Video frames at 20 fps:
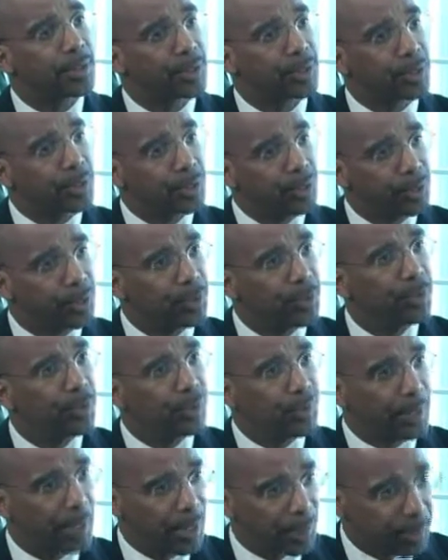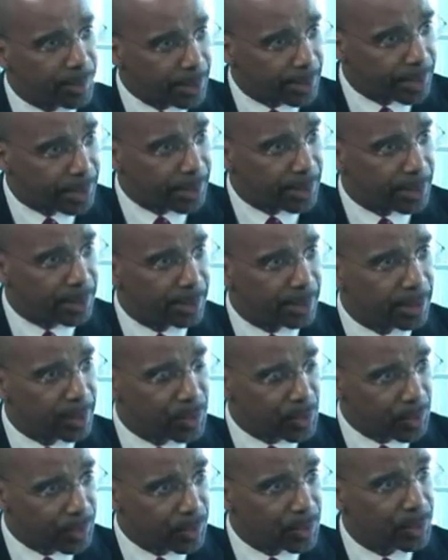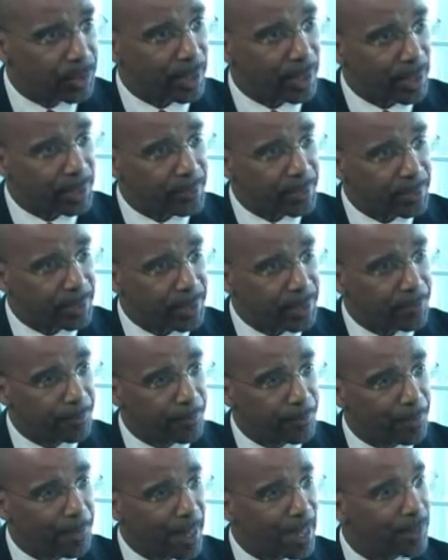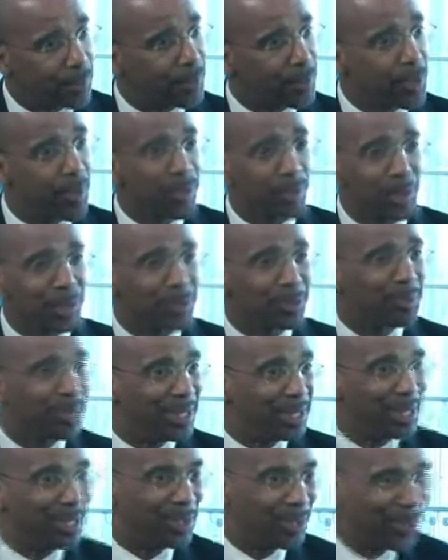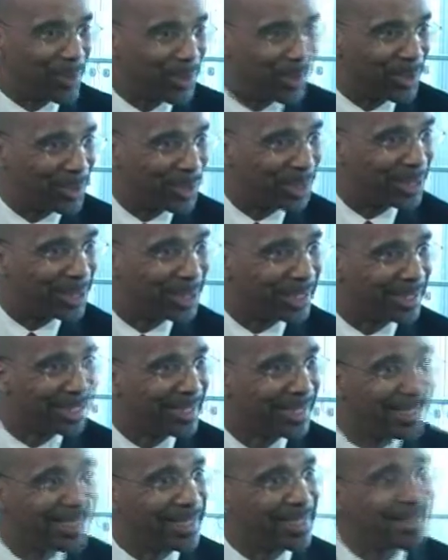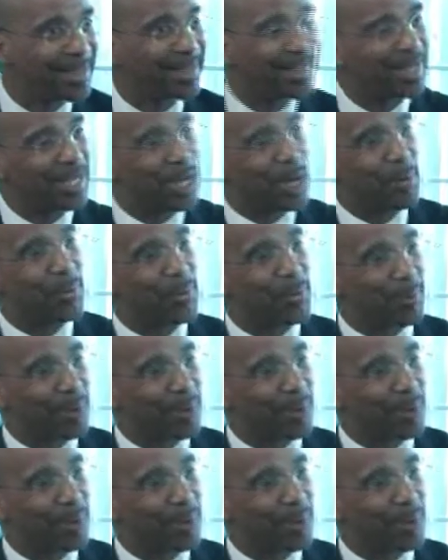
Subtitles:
to do the greater good is what drives me. And there could be no greater good than helping